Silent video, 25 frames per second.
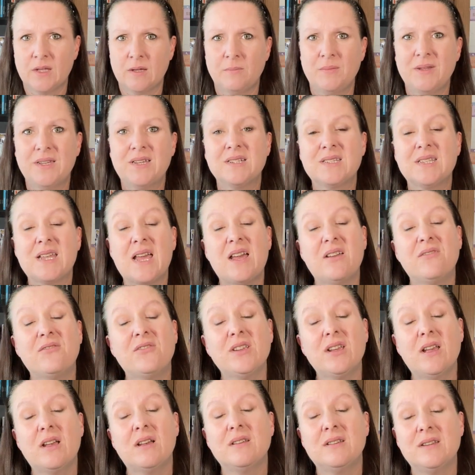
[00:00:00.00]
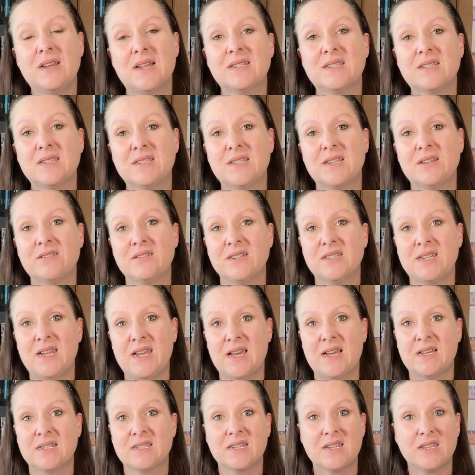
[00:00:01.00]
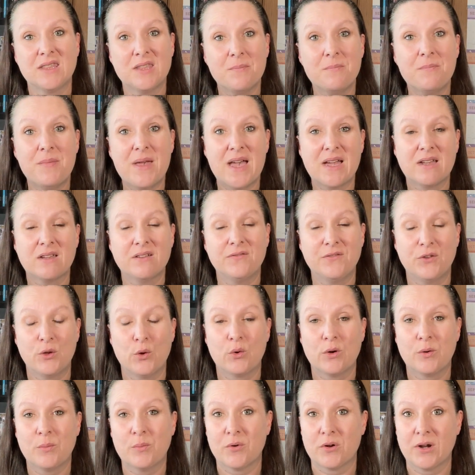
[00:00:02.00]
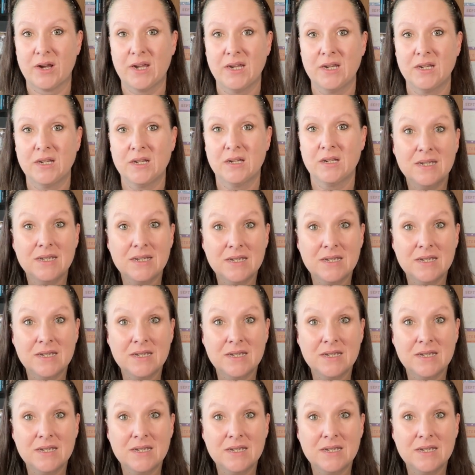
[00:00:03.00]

Because every unnecessary task in the back of your brain